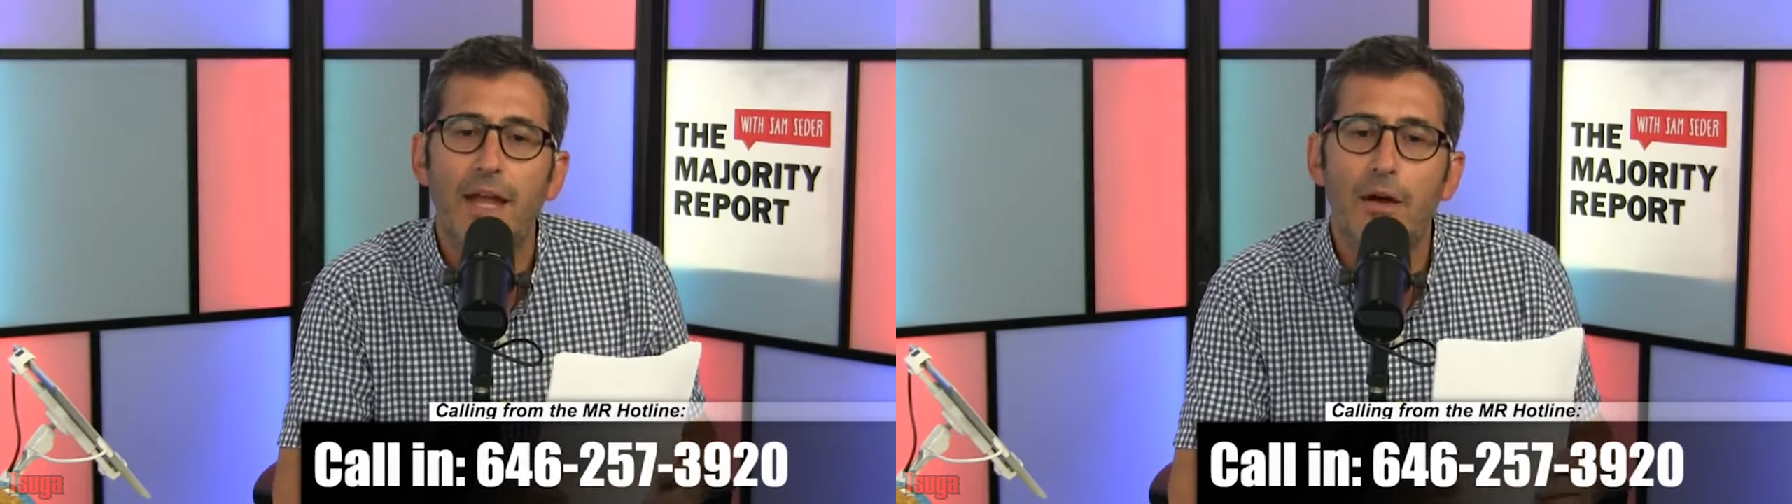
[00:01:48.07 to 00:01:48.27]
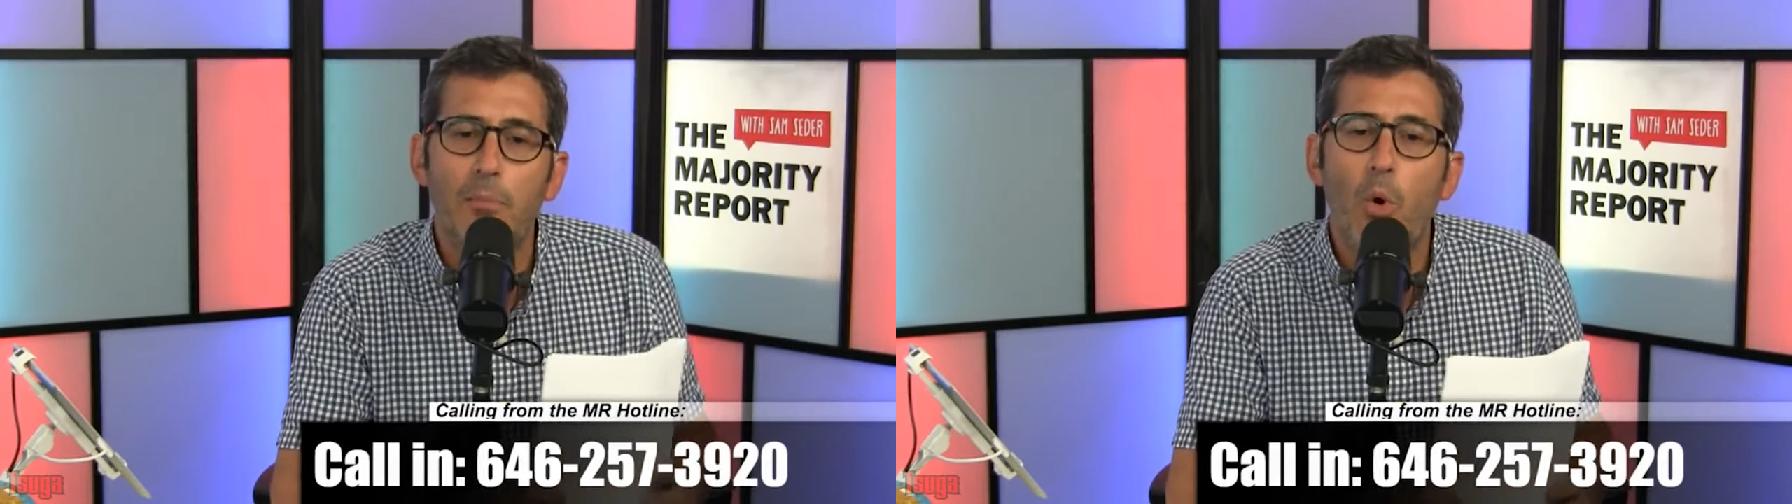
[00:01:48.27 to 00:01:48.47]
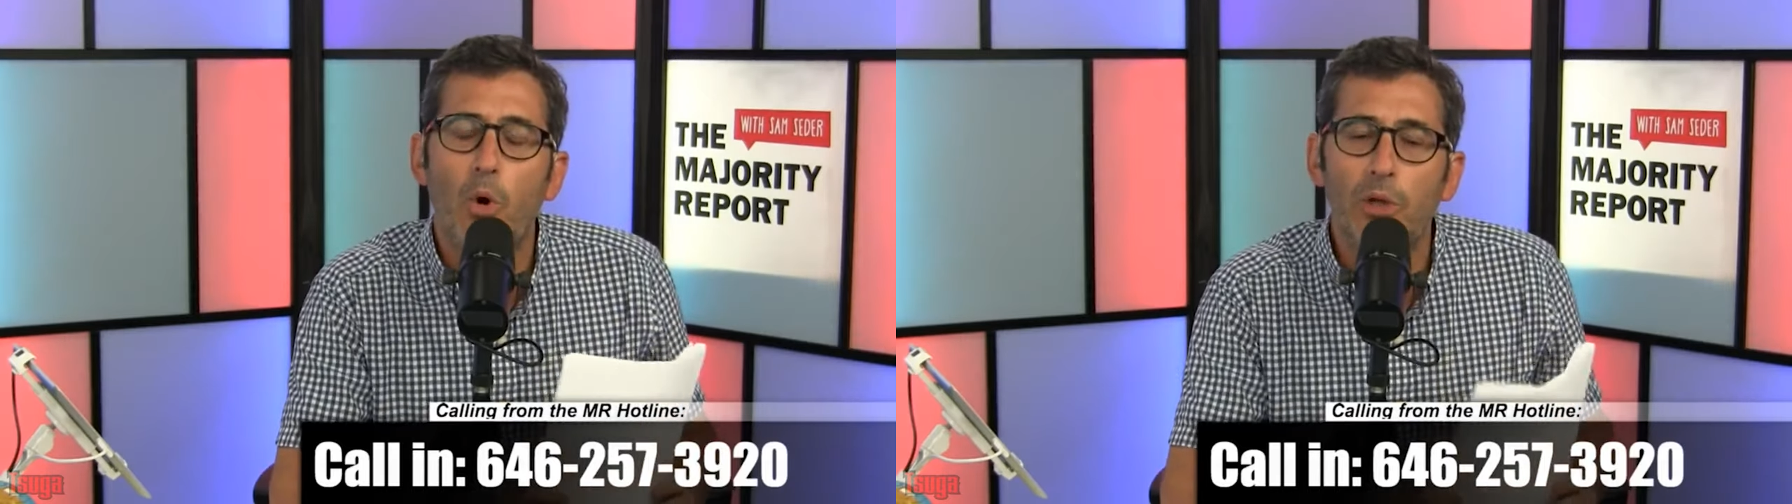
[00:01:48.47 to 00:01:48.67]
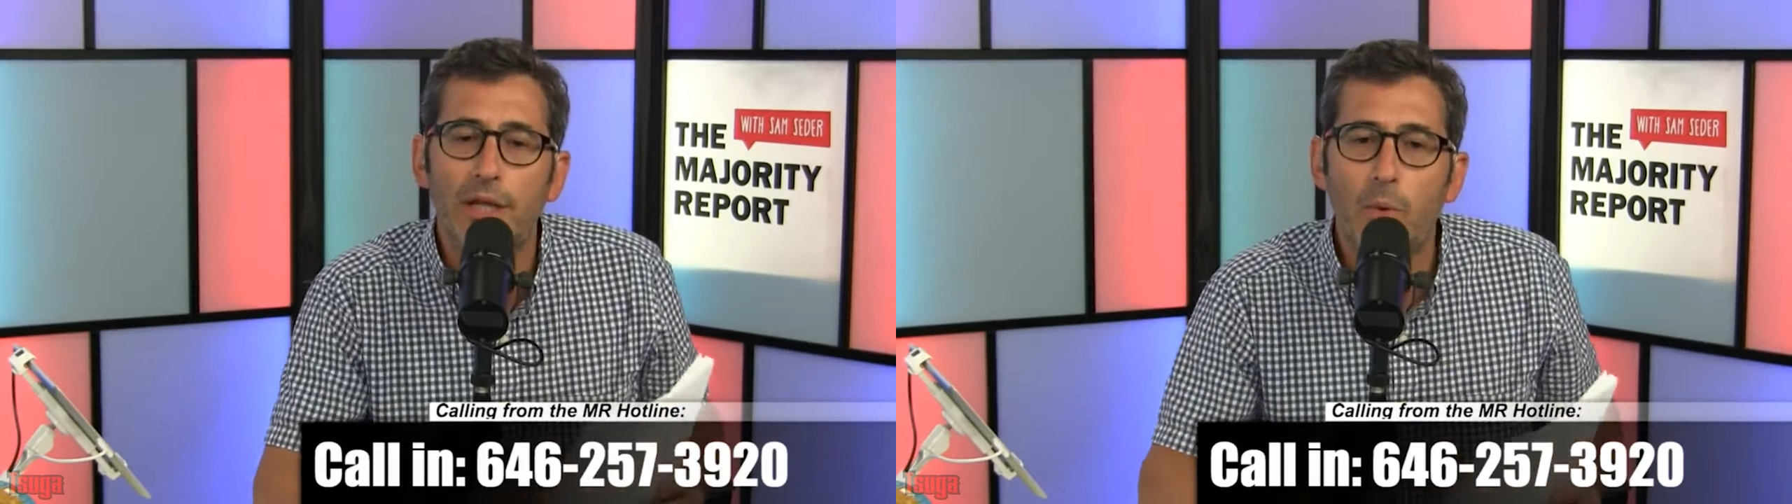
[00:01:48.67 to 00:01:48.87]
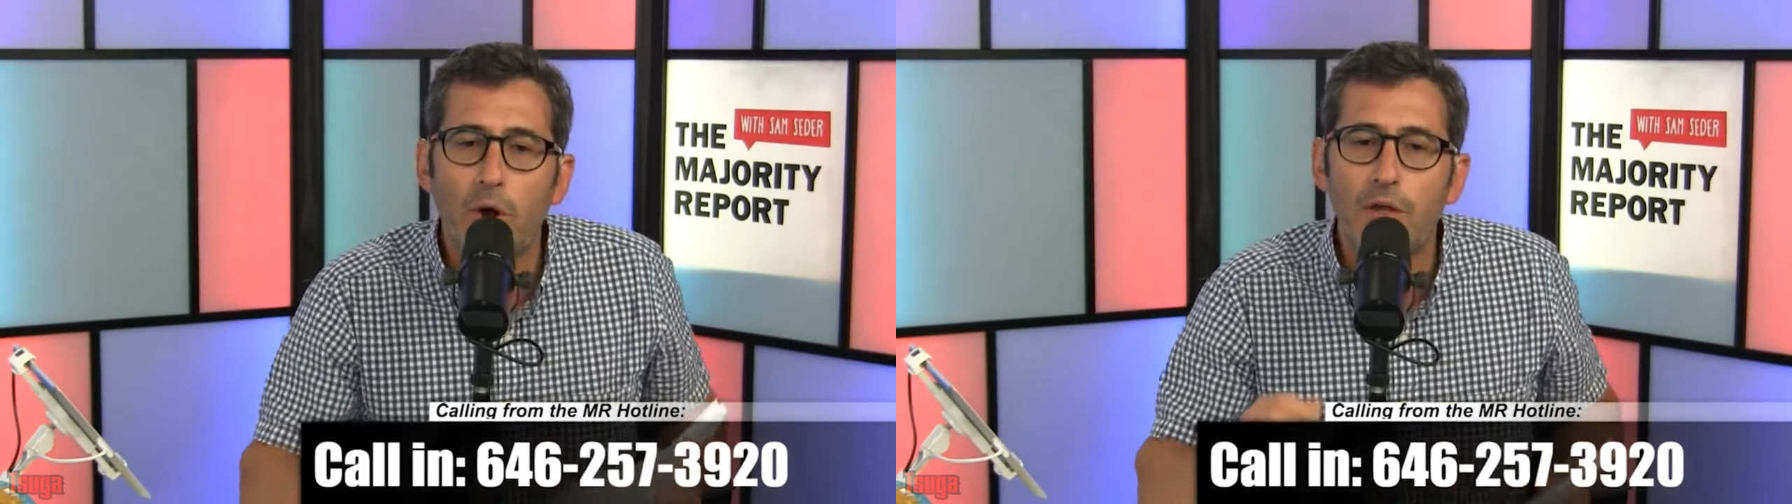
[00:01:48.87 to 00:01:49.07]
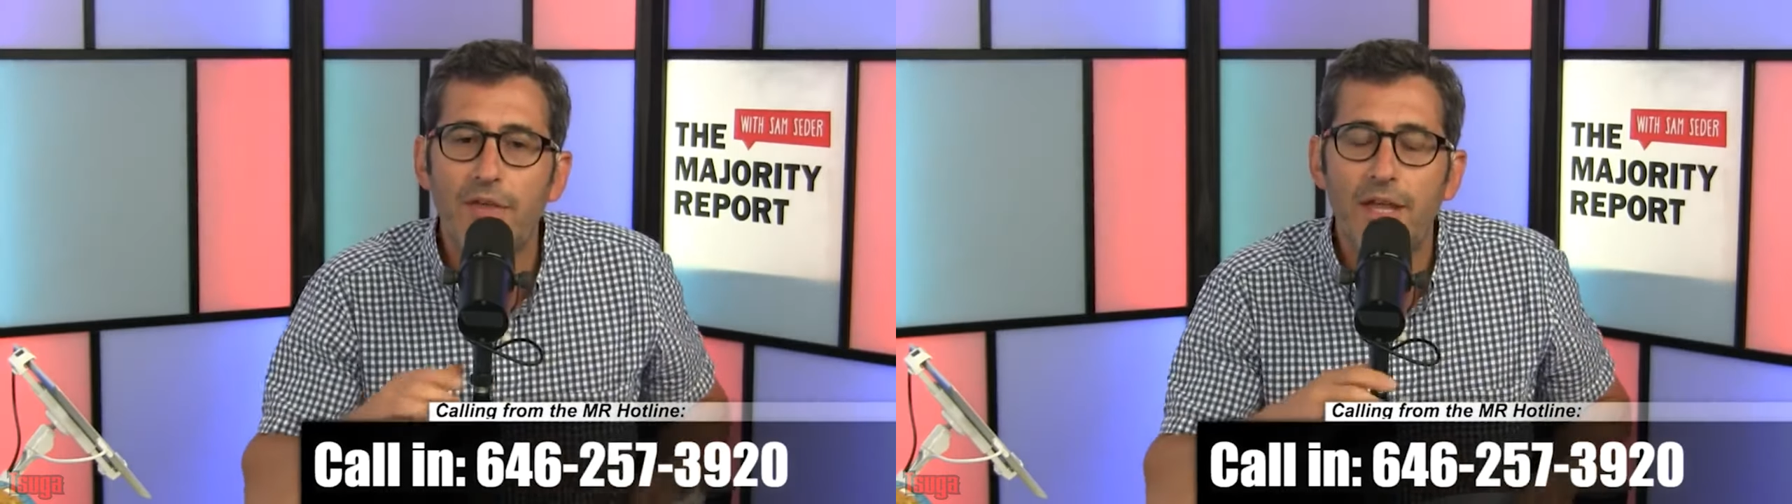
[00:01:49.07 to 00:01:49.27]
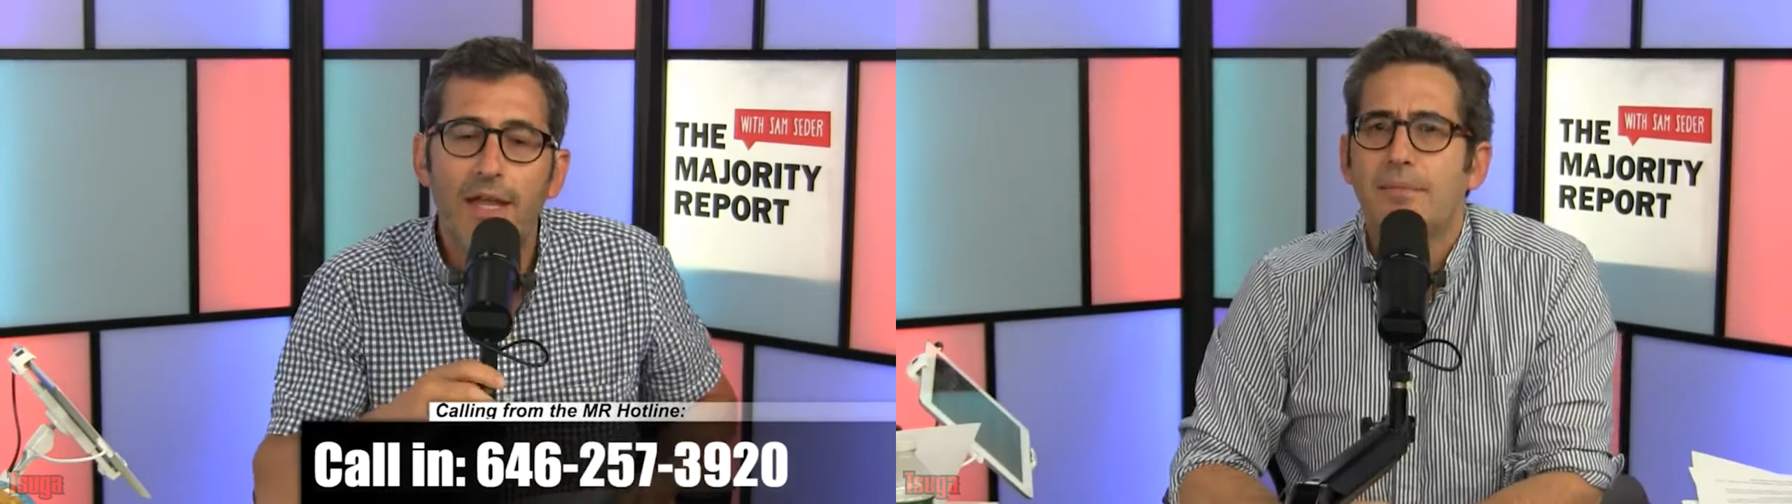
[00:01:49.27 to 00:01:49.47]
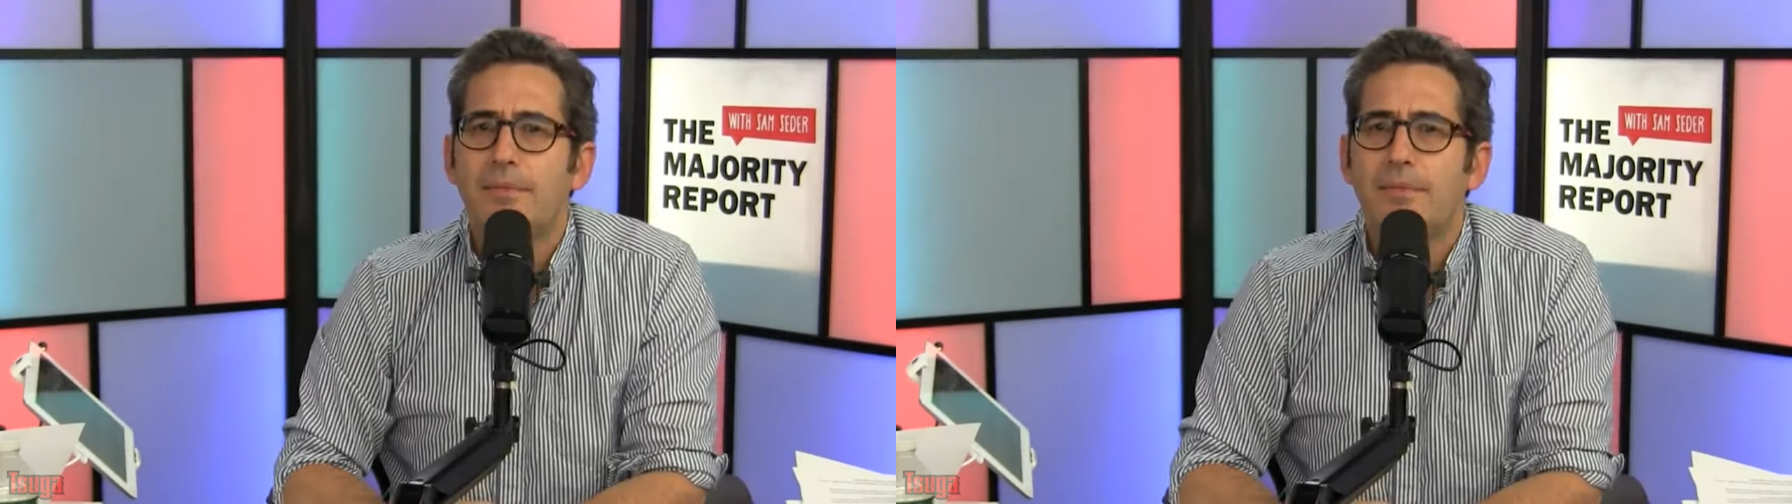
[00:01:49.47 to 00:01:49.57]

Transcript: they are morally worthy,